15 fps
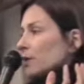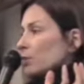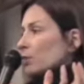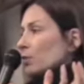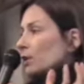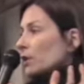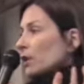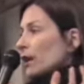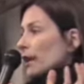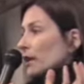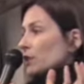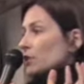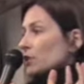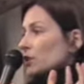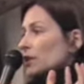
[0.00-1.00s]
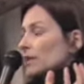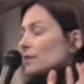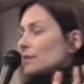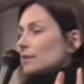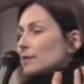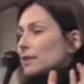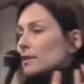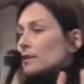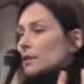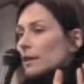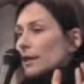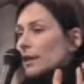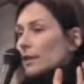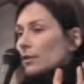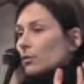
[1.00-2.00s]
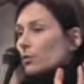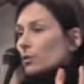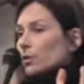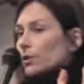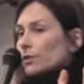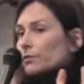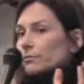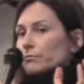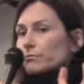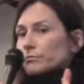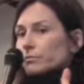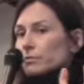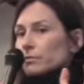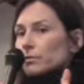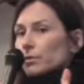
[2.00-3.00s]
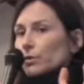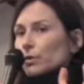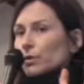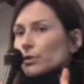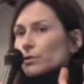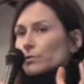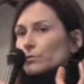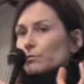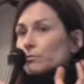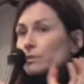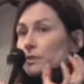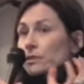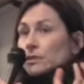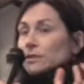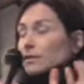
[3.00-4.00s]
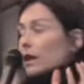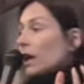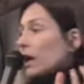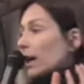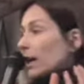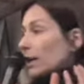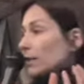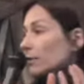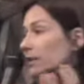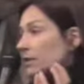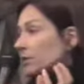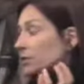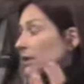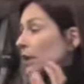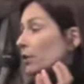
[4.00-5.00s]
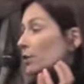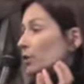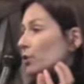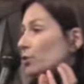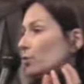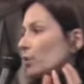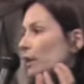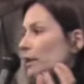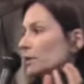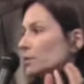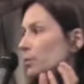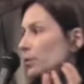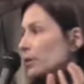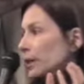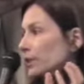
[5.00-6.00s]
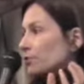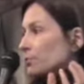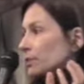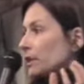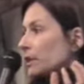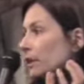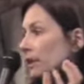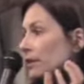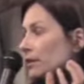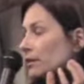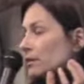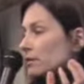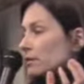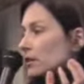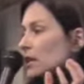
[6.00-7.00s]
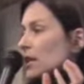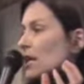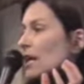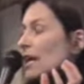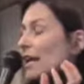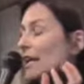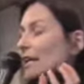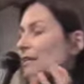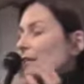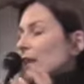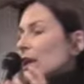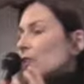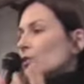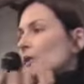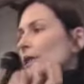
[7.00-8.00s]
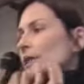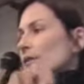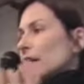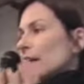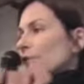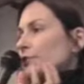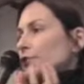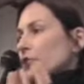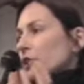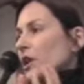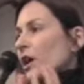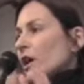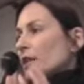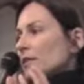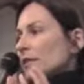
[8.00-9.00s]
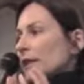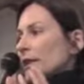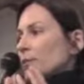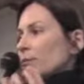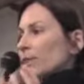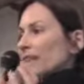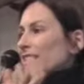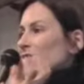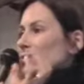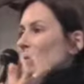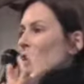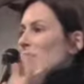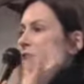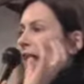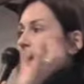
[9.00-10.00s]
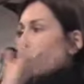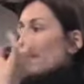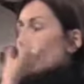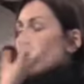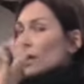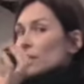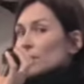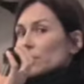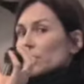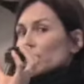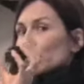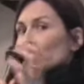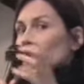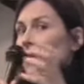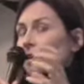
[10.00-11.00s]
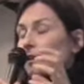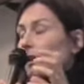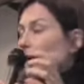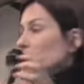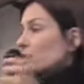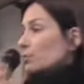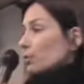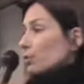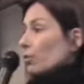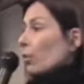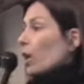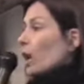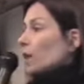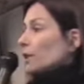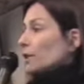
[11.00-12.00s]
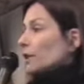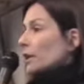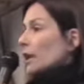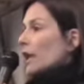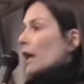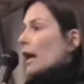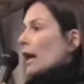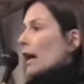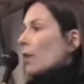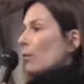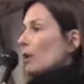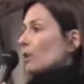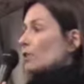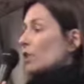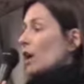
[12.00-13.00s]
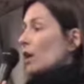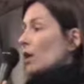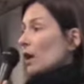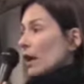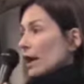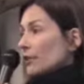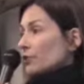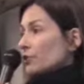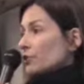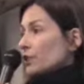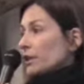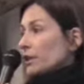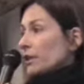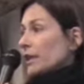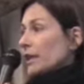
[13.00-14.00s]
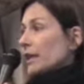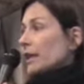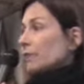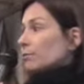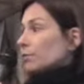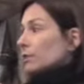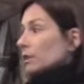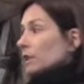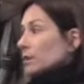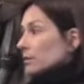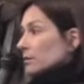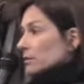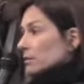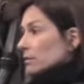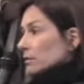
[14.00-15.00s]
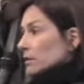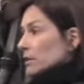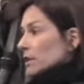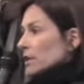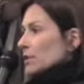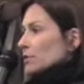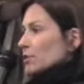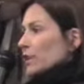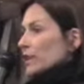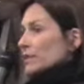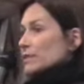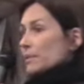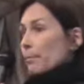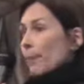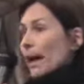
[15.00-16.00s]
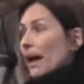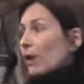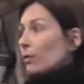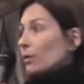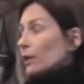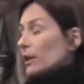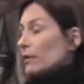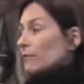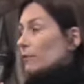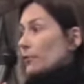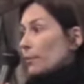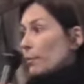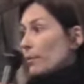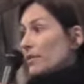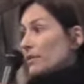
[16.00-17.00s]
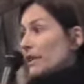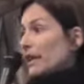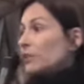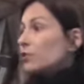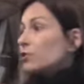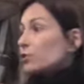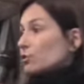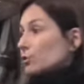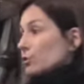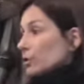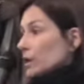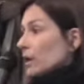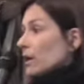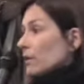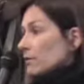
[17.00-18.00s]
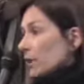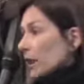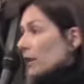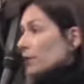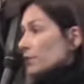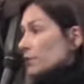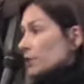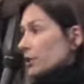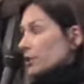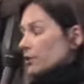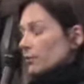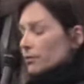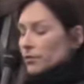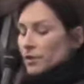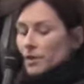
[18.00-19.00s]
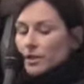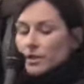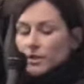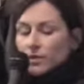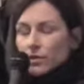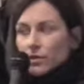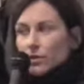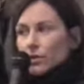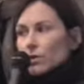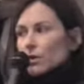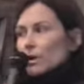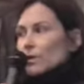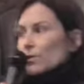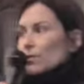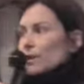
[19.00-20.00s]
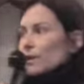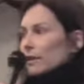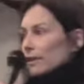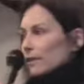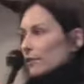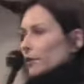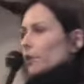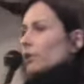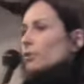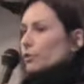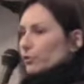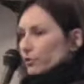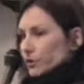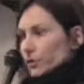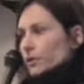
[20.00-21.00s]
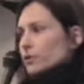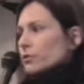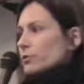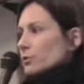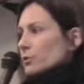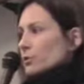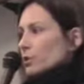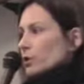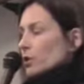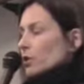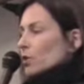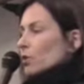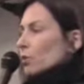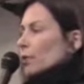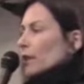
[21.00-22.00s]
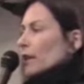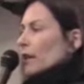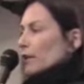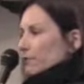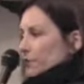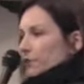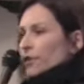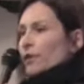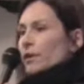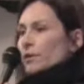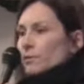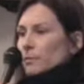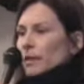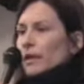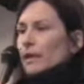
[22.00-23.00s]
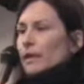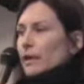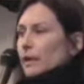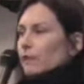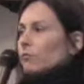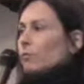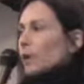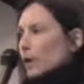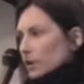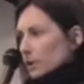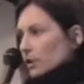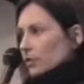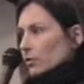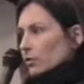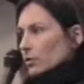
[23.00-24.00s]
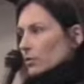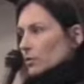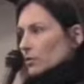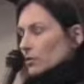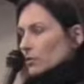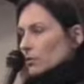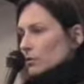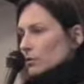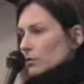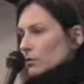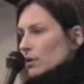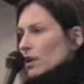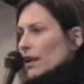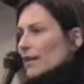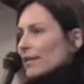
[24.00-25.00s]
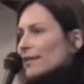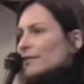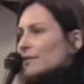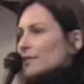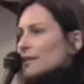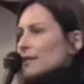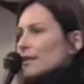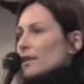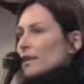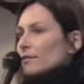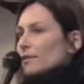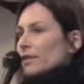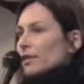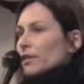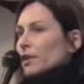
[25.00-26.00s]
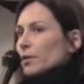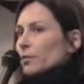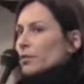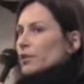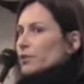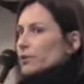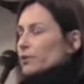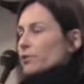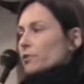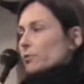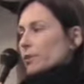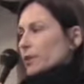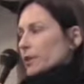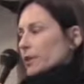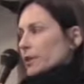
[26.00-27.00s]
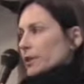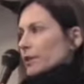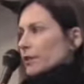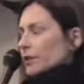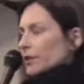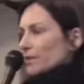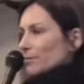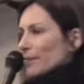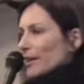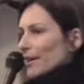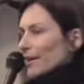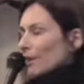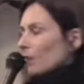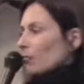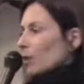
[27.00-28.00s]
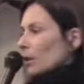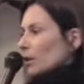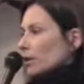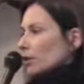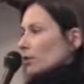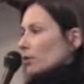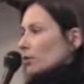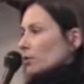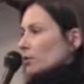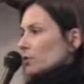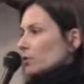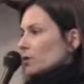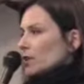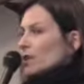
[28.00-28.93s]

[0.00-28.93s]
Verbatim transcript: will actually dictate or decide, it'll tell you what its pH reading is. And it's not only its hydrogen content, but it's when that molecule interacts with water, how much hydrogen it can release. So that's the power of, or the potential of hydrogen. So we live in a universe where everything is made out of molecules. I like to say that everything that appears to be here is made out of molecules.